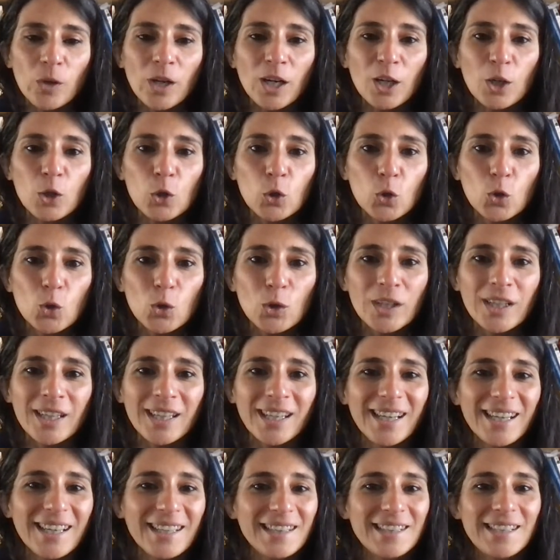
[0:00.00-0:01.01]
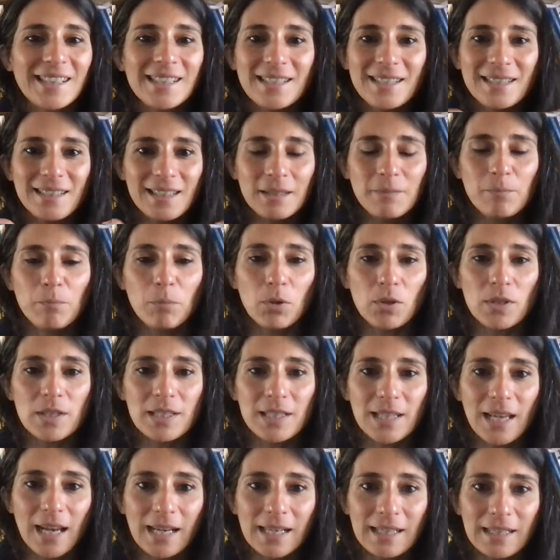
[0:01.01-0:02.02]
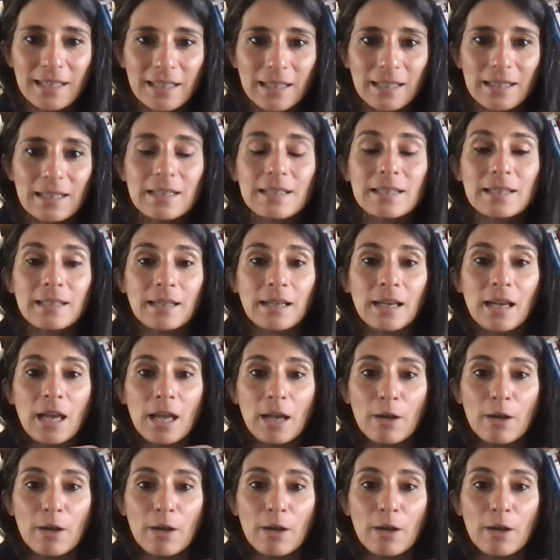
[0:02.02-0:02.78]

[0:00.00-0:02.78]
we are looking at this simple sentence